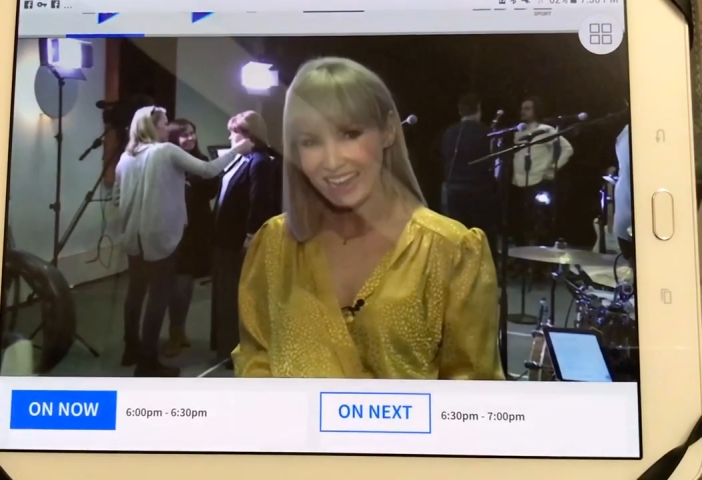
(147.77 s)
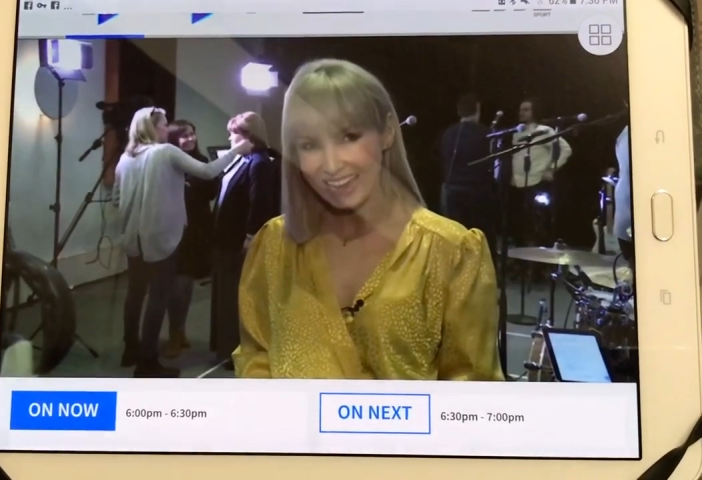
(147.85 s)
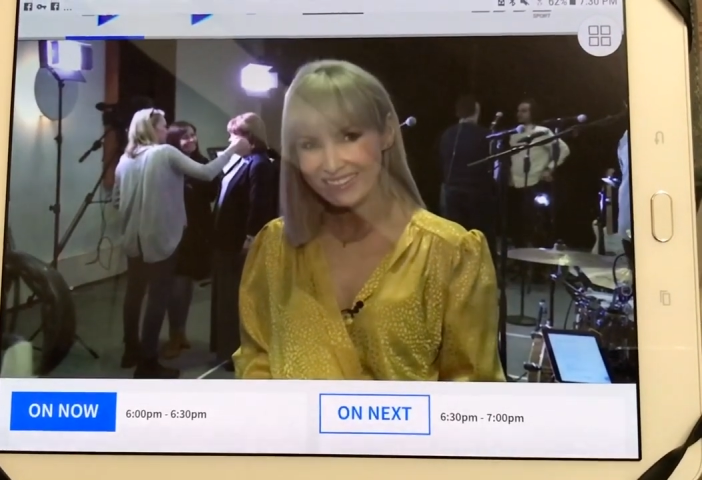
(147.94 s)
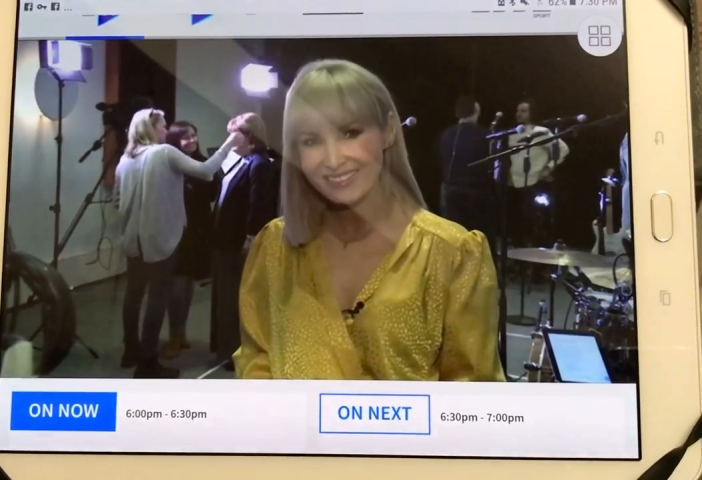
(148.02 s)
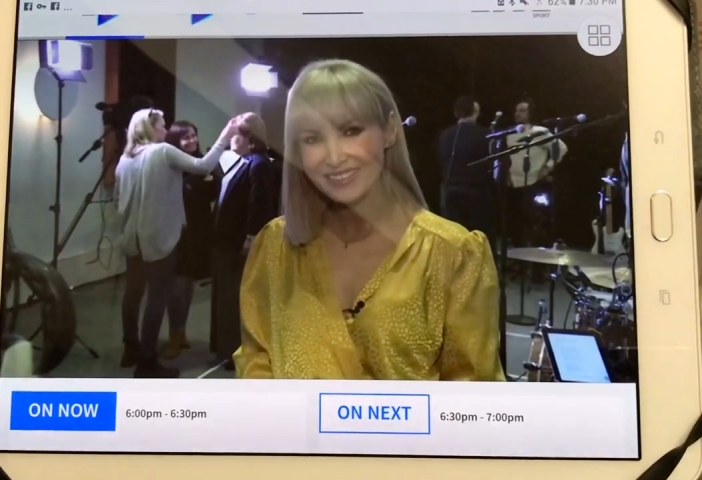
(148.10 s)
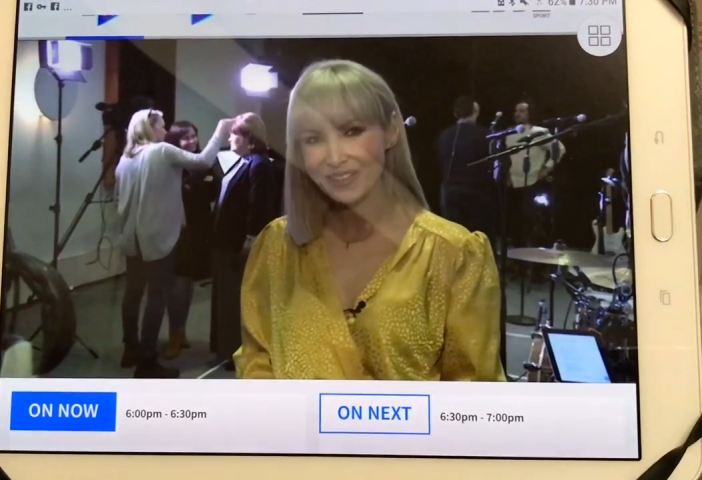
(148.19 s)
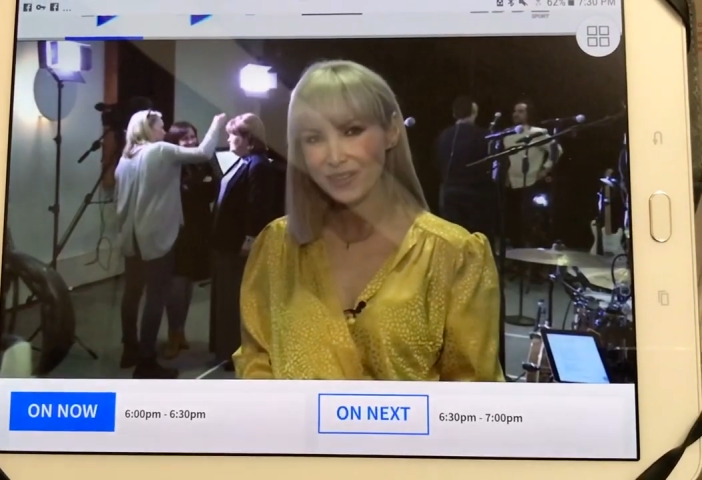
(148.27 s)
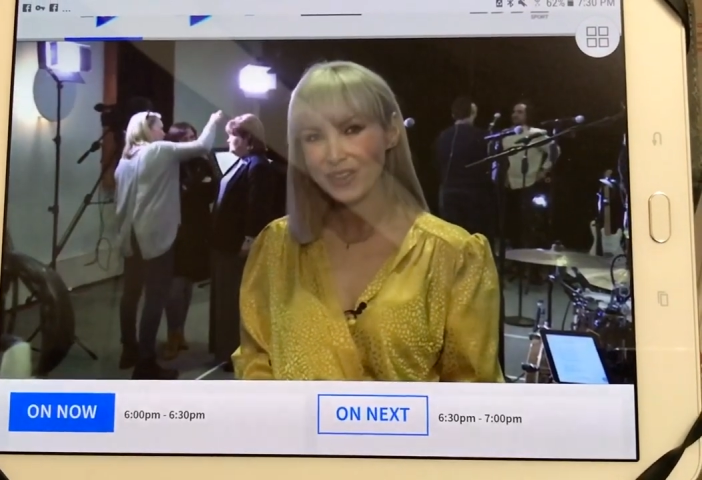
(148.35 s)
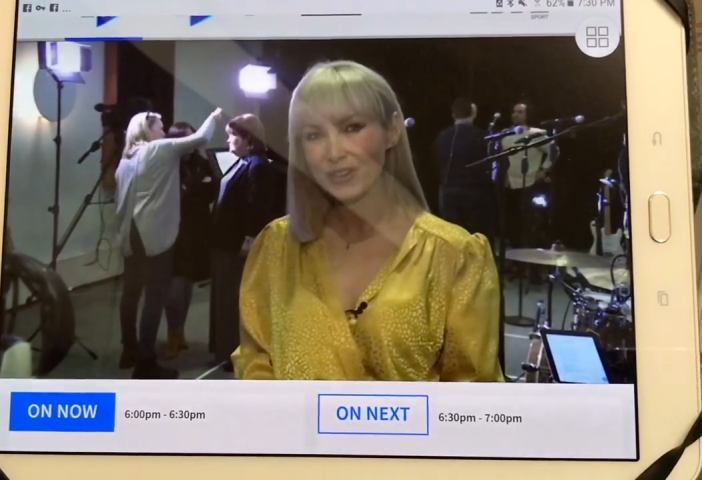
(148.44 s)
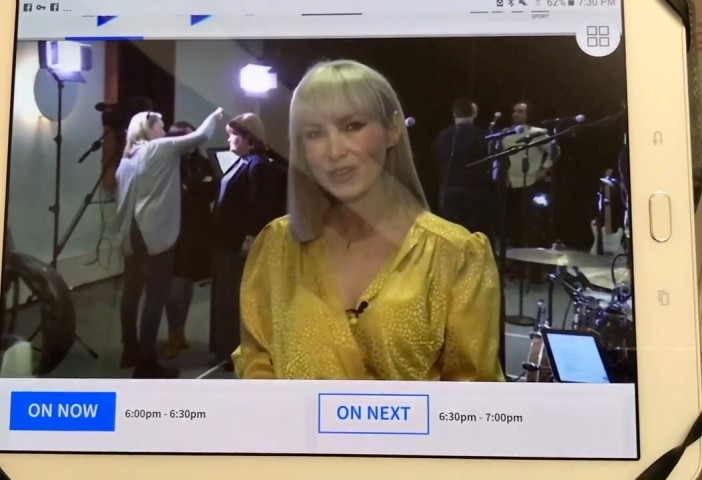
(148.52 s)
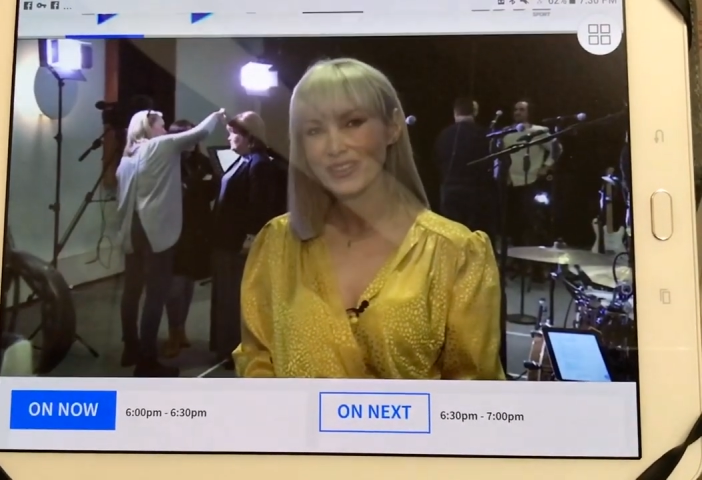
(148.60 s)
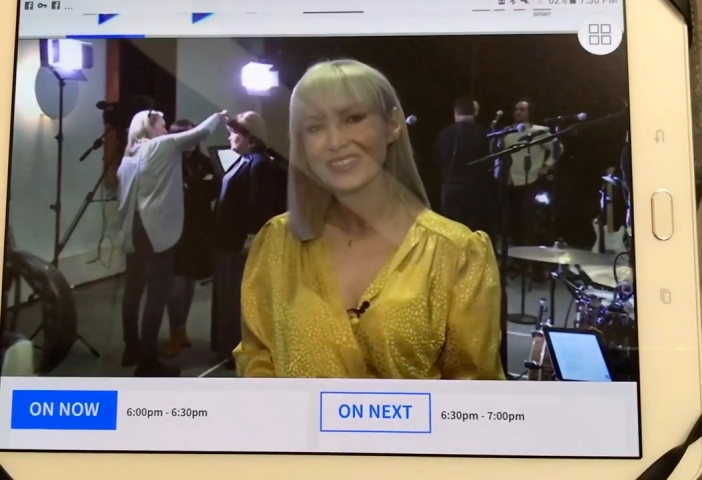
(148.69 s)

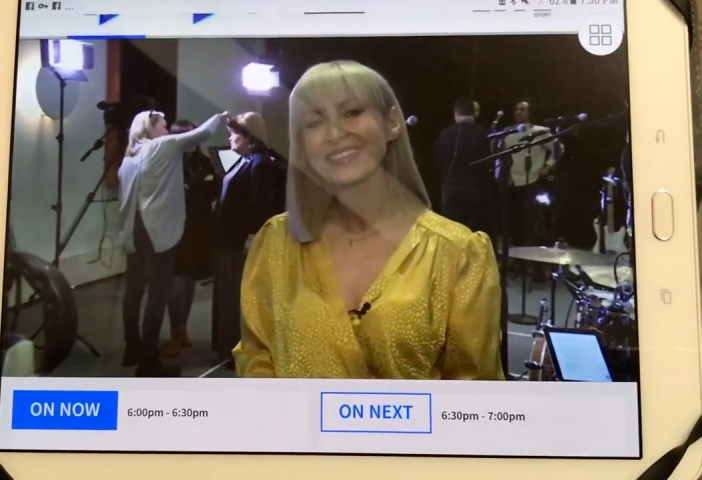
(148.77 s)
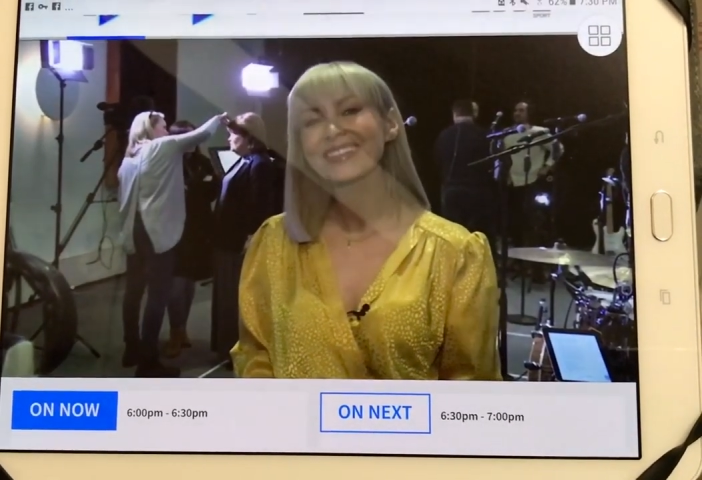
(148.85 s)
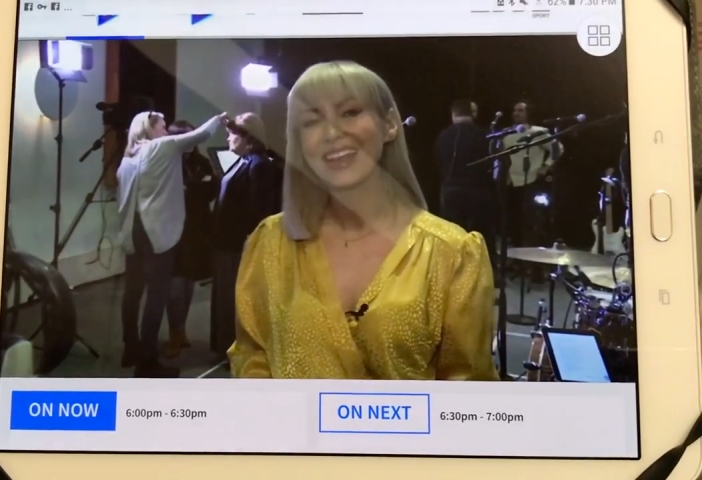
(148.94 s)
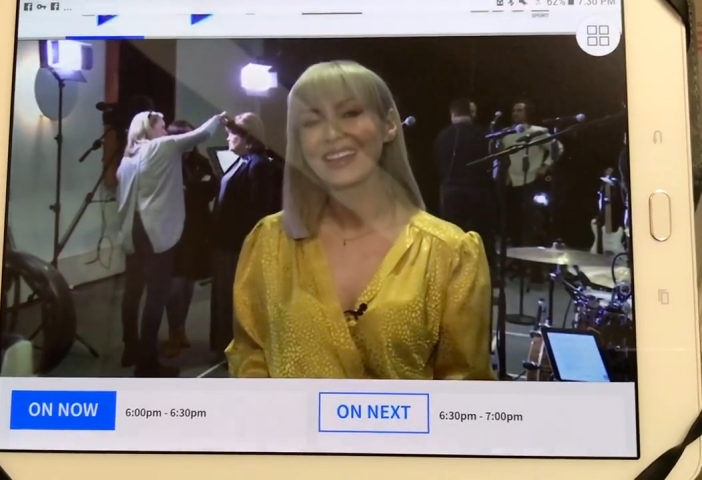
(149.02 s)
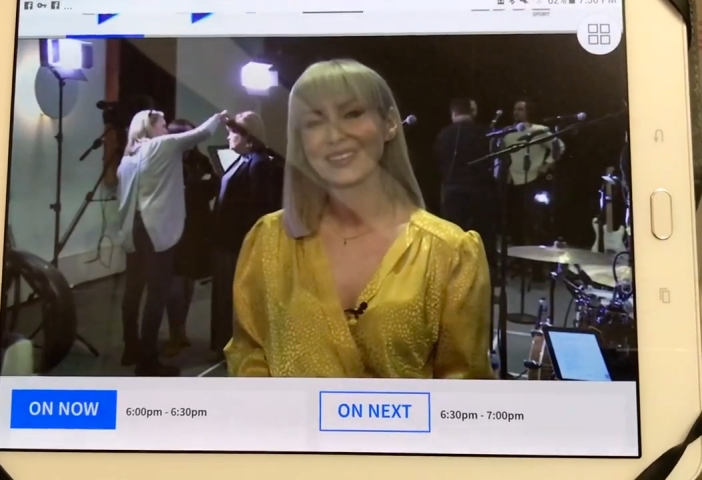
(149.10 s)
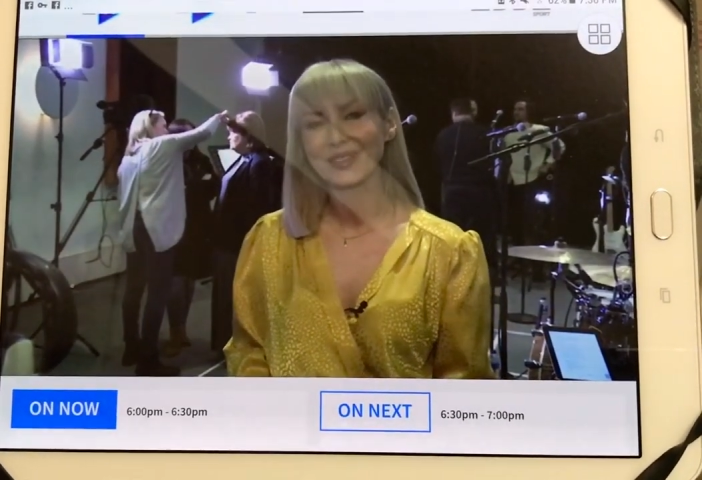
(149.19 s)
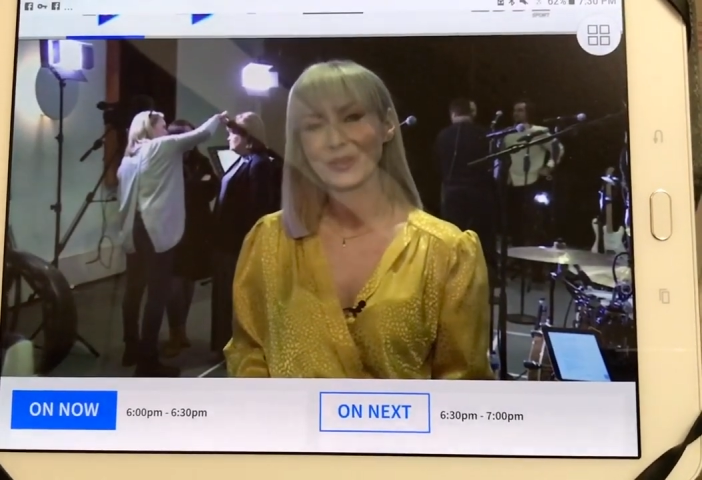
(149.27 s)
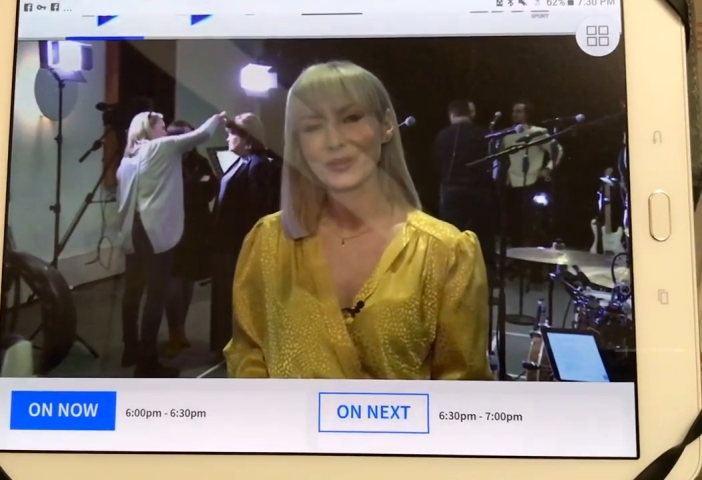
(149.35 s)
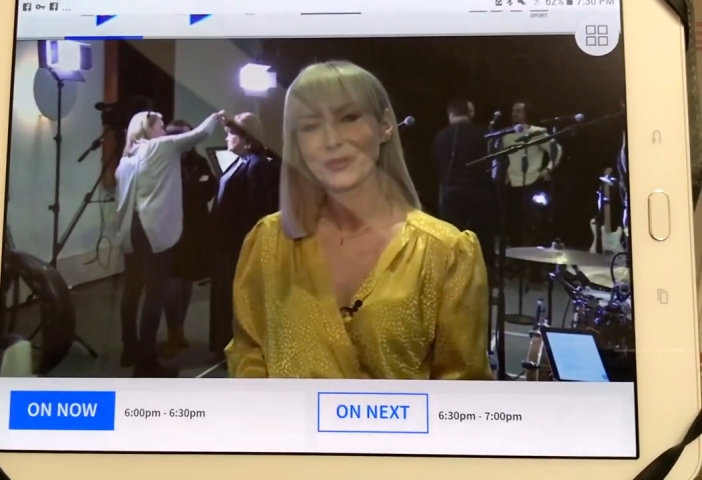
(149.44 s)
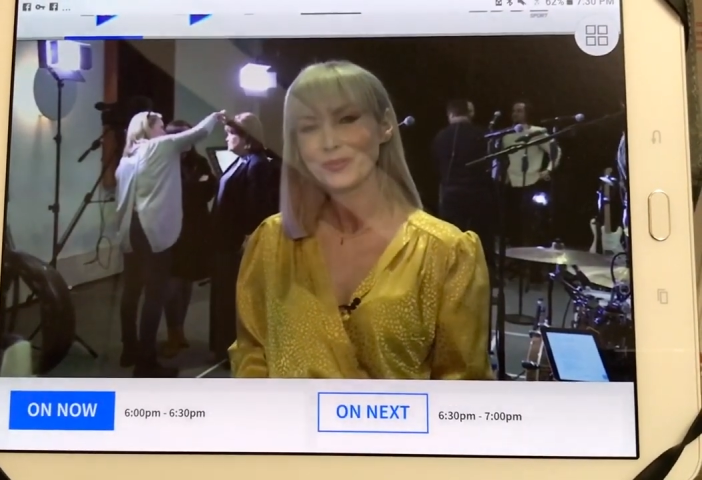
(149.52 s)
STV News, Glasgow.